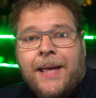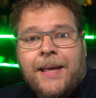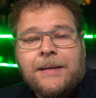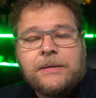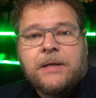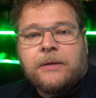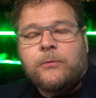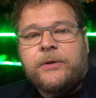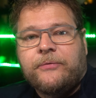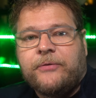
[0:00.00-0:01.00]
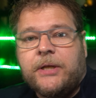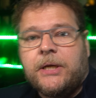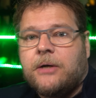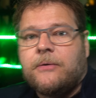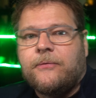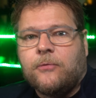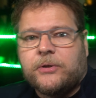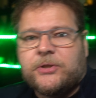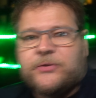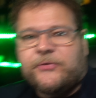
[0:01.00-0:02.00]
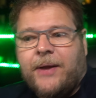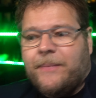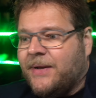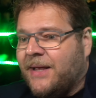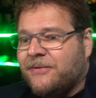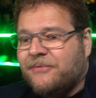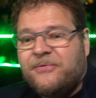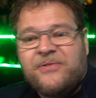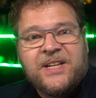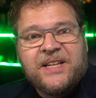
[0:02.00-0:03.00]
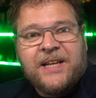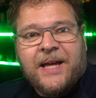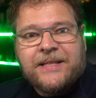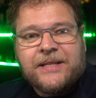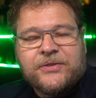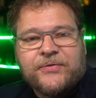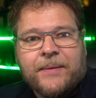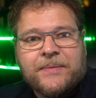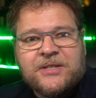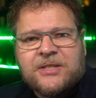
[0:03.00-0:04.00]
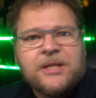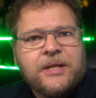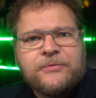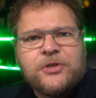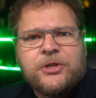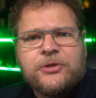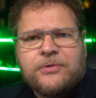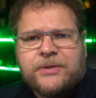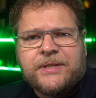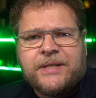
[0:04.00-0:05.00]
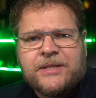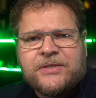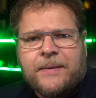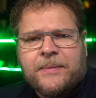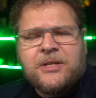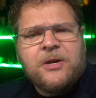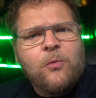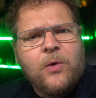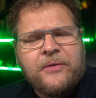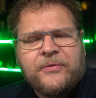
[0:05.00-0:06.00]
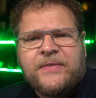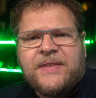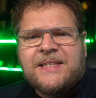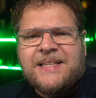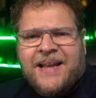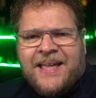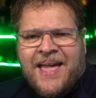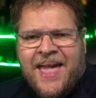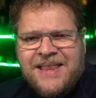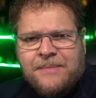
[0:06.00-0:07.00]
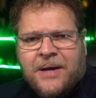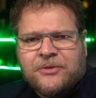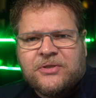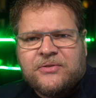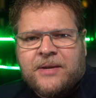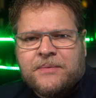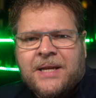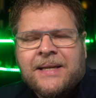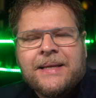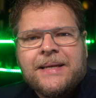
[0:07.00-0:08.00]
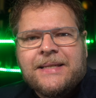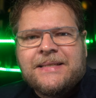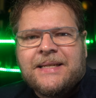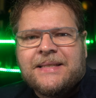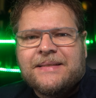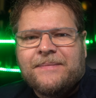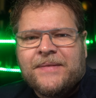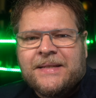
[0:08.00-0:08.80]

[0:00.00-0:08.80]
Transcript: and done with the video for the strap. And I really like that strap. There's a lot of security in that strap. And you know, one of the things that I hate about straps is that